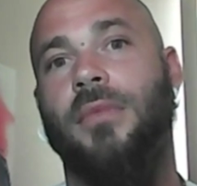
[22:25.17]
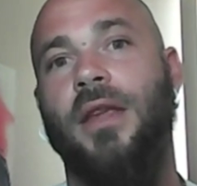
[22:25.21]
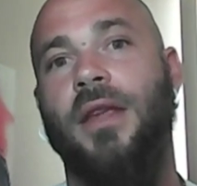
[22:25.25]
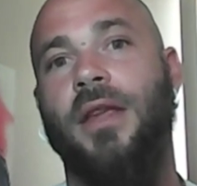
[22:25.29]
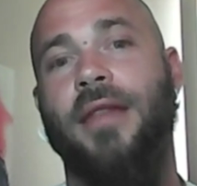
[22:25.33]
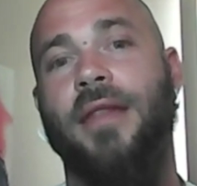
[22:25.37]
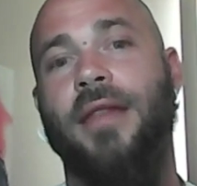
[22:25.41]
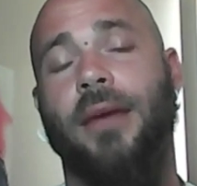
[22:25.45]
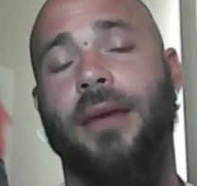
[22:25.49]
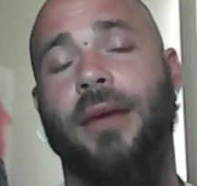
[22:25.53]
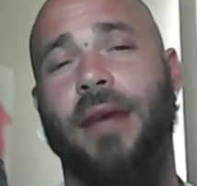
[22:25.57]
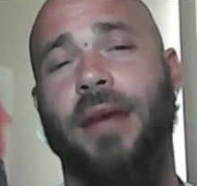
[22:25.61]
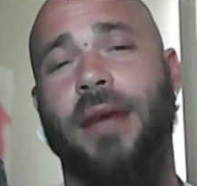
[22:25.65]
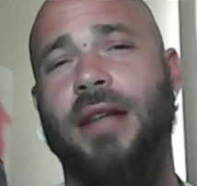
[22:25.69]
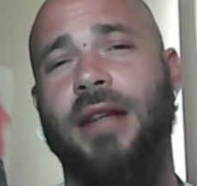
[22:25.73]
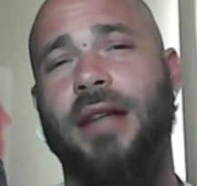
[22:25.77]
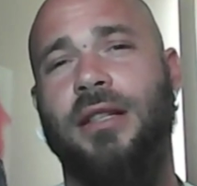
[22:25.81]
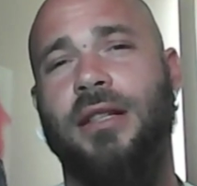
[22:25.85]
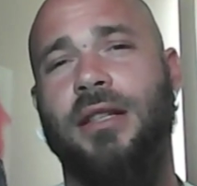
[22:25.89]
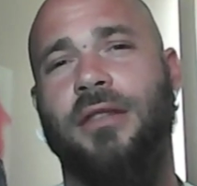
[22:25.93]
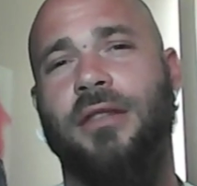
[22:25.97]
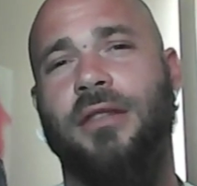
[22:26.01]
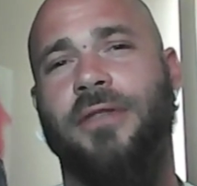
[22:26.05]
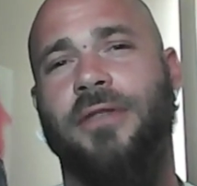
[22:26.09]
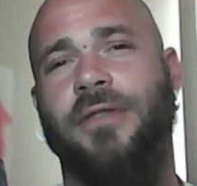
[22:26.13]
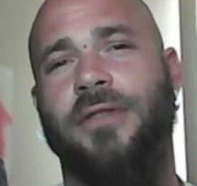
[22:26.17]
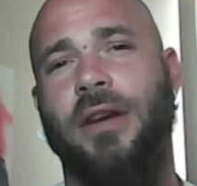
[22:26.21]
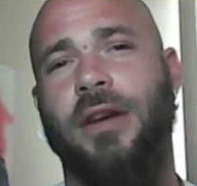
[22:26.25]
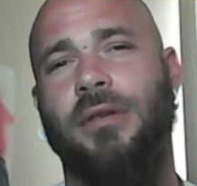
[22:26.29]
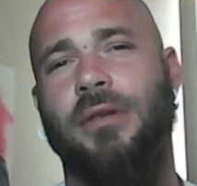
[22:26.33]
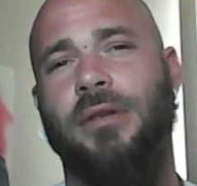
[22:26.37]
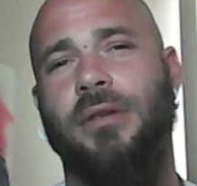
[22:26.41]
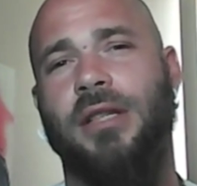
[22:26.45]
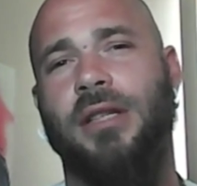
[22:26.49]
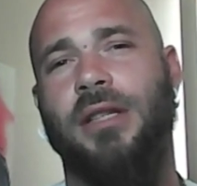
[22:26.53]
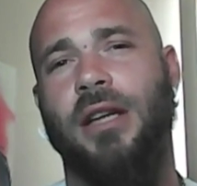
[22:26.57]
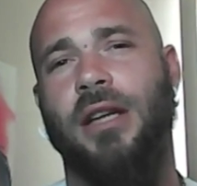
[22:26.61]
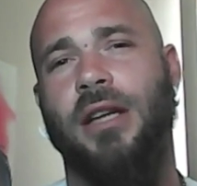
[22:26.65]
that raises the
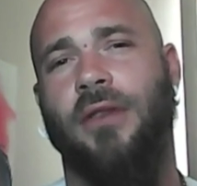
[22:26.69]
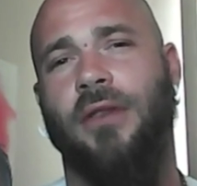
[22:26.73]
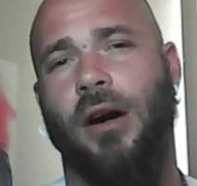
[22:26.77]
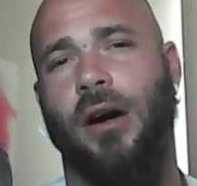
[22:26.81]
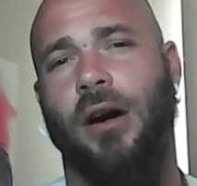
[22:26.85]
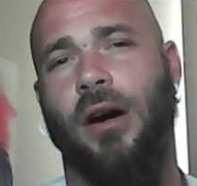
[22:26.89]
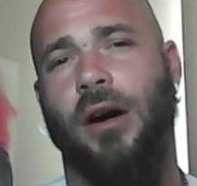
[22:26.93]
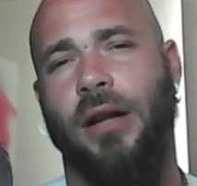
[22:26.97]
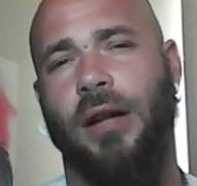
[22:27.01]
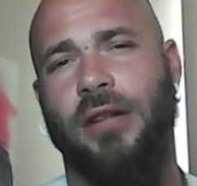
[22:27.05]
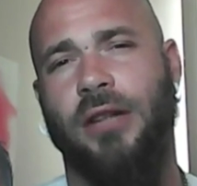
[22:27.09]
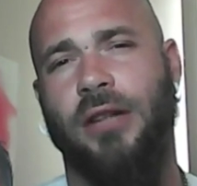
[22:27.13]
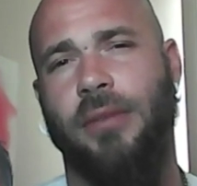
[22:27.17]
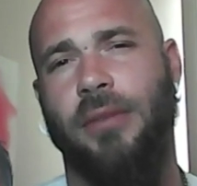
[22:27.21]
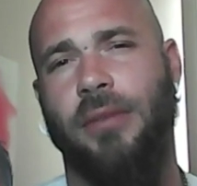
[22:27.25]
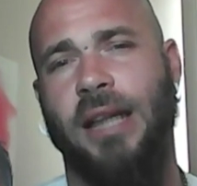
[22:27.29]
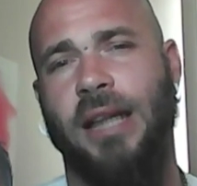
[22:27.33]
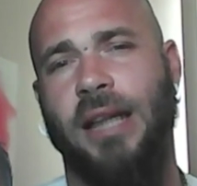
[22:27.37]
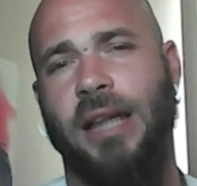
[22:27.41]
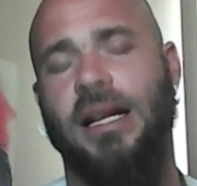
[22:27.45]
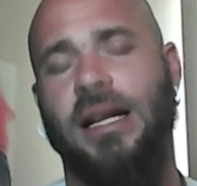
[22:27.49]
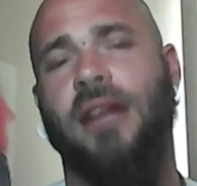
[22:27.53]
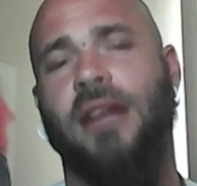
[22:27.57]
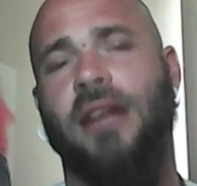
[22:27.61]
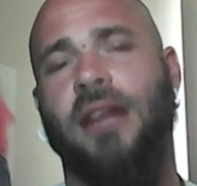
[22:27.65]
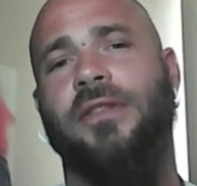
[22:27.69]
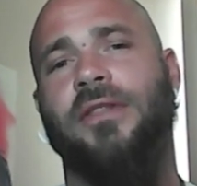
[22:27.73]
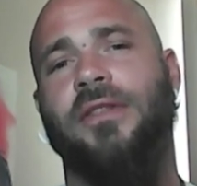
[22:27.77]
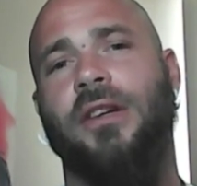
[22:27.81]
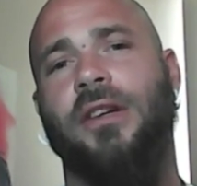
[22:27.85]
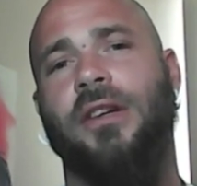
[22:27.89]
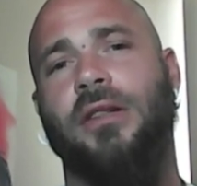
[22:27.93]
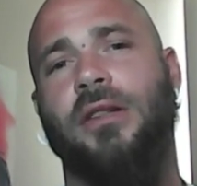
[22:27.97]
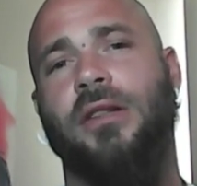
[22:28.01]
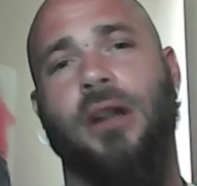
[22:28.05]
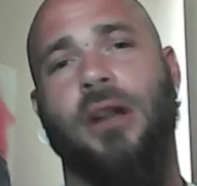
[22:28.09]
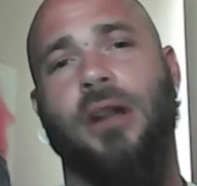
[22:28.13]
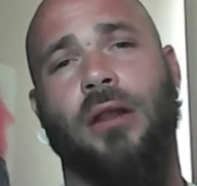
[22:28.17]
frequency of our electromagnetic
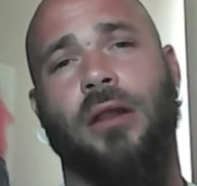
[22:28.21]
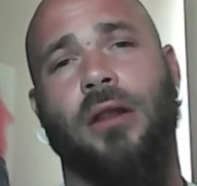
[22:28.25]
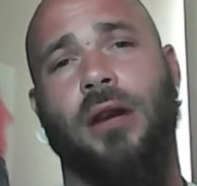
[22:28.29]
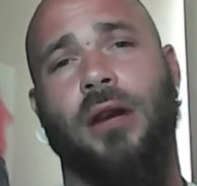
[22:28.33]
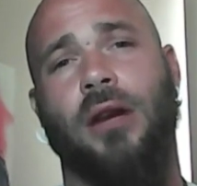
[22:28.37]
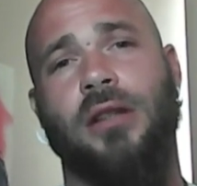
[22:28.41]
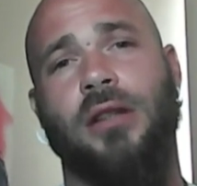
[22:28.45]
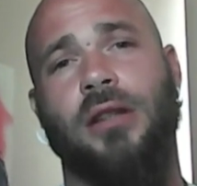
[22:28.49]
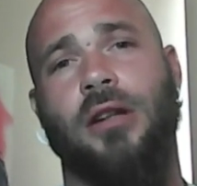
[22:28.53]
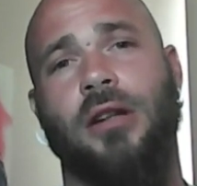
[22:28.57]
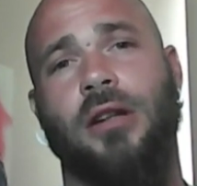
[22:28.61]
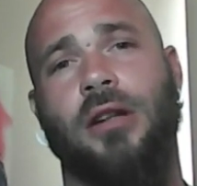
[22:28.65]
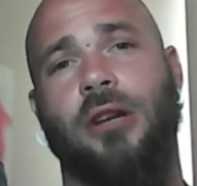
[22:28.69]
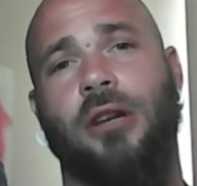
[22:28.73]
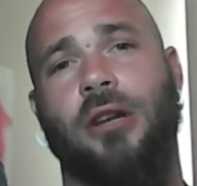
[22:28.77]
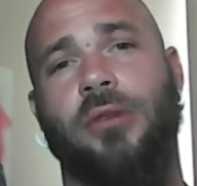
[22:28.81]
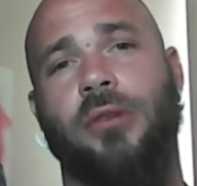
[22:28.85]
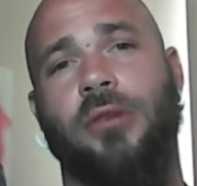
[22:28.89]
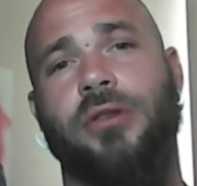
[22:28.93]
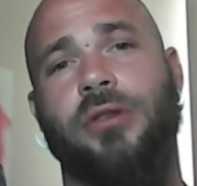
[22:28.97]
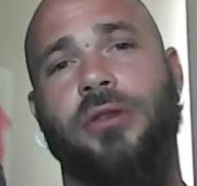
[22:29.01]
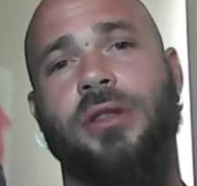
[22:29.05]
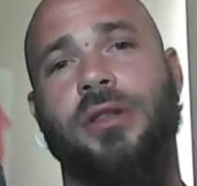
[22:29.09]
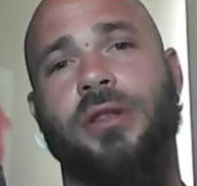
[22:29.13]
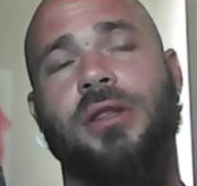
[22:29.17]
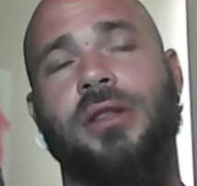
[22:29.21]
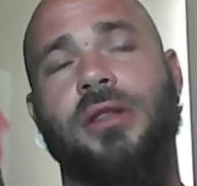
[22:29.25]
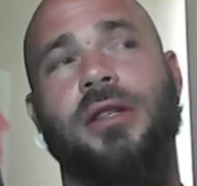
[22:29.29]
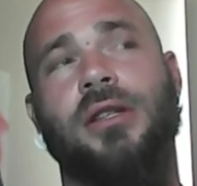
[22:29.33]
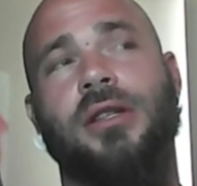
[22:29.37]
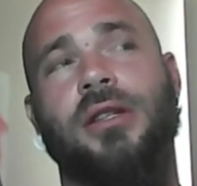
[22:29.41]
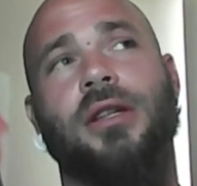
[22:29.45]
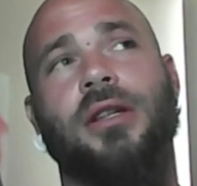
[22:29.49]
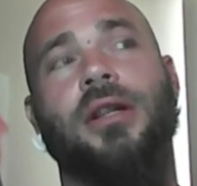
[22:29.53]
field and our thoughts and our emotions,